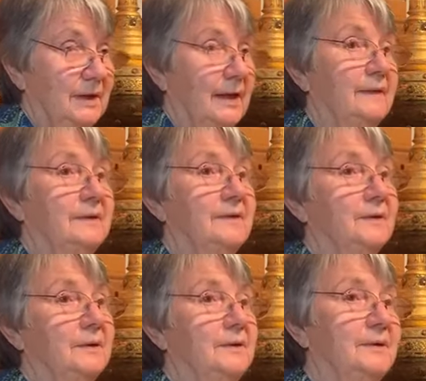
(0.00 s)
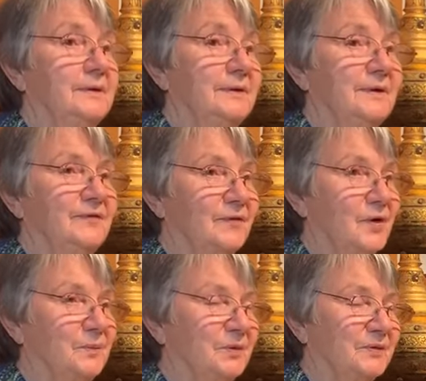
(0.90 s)
end the
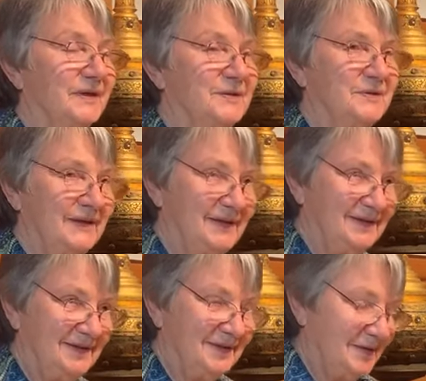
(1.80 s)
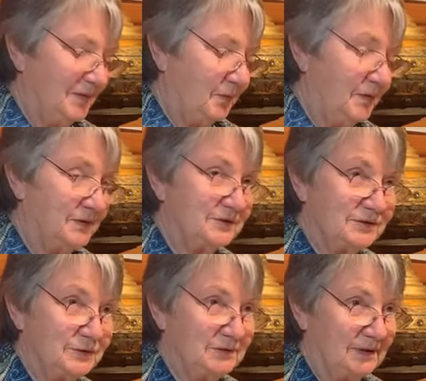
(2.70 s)
formal retreat with a
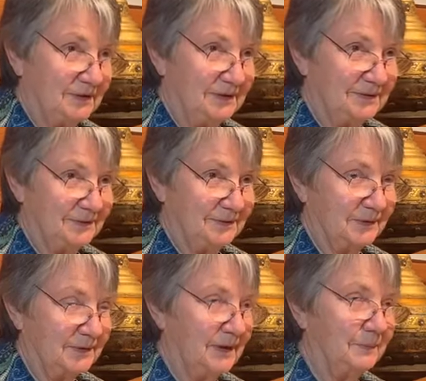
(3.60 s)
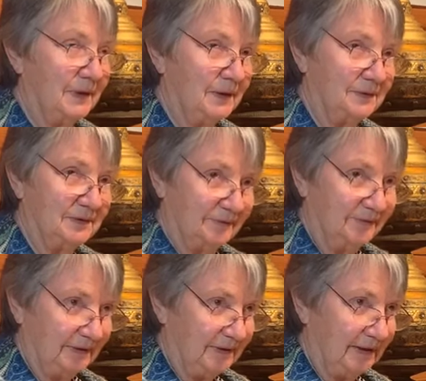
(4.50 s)
sutta about
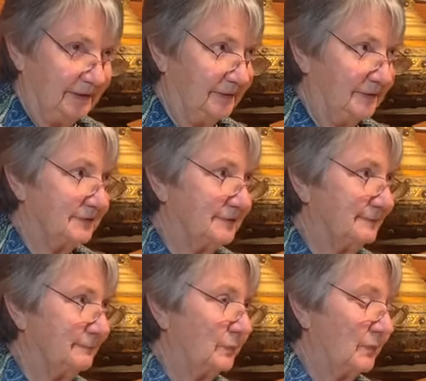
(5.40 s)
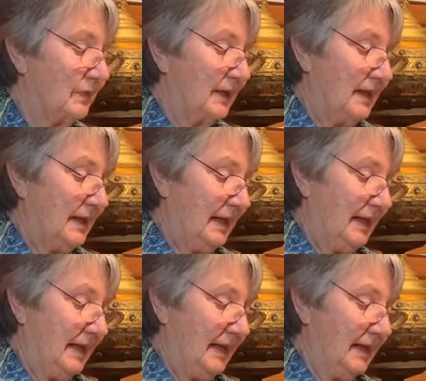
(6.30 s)
loving kindness.
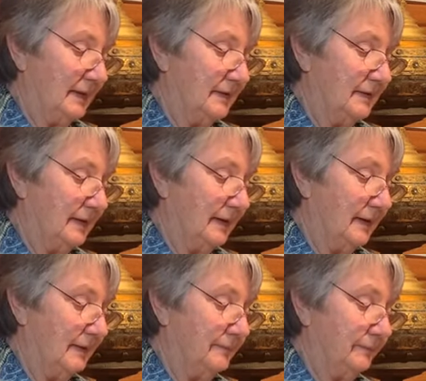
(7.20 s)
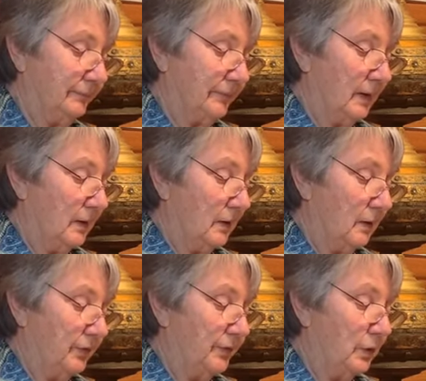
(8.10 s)
And um,
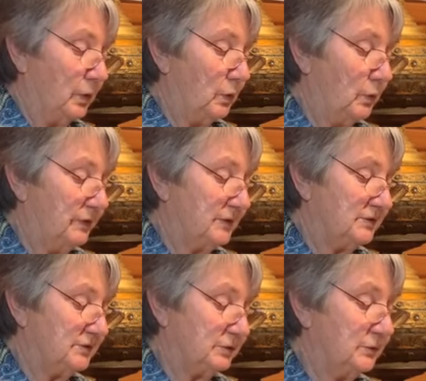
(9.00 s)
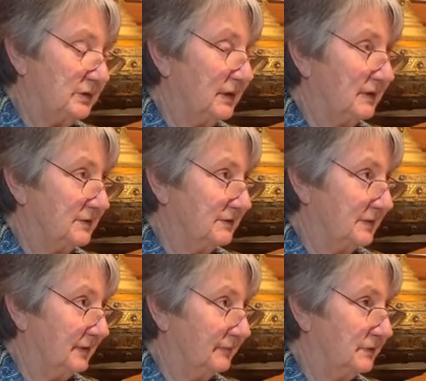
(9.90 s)
Although this sutta is
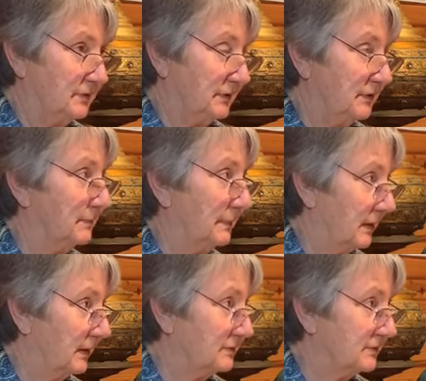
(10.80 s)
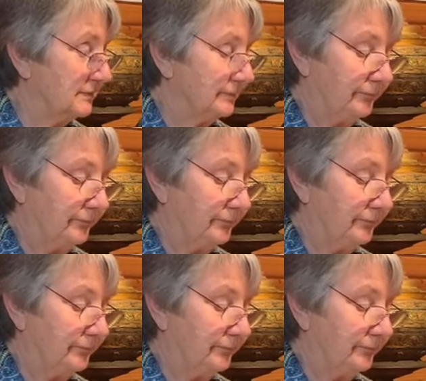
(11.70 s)
given to the monks,